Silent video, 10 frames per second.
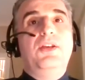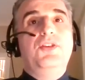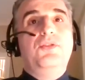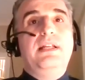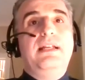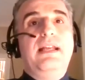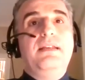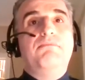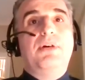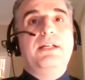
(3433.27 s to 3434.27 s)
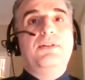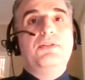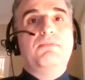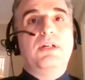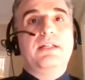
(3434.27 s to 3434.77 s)
you're in a
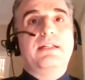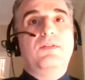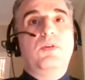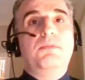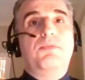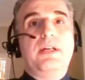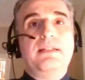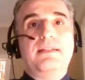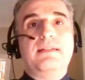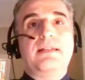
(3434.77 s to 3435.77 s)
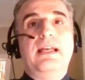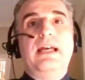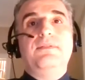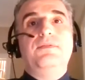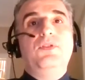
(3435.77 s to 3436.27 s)
buyer's market where prices
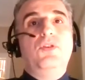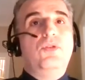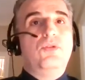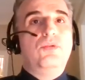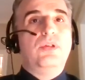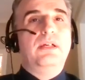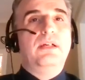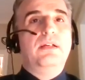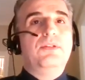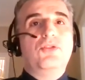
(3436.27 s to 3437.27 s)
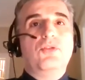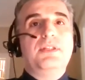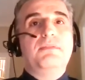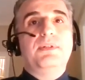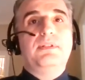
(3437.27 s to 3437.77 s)
have no
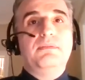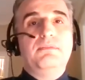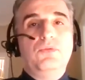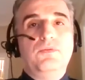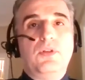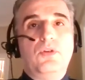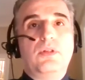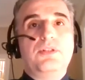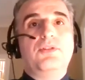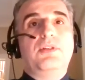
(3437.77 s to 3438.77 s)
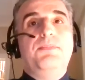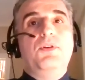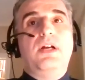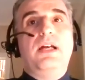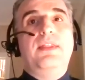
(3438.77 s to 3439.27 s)
choice but to move lower. So keep
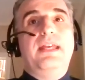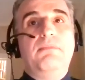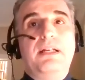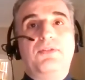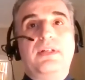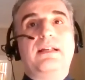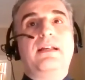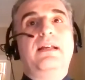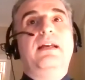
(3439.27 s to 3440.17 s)
your eye on that metric.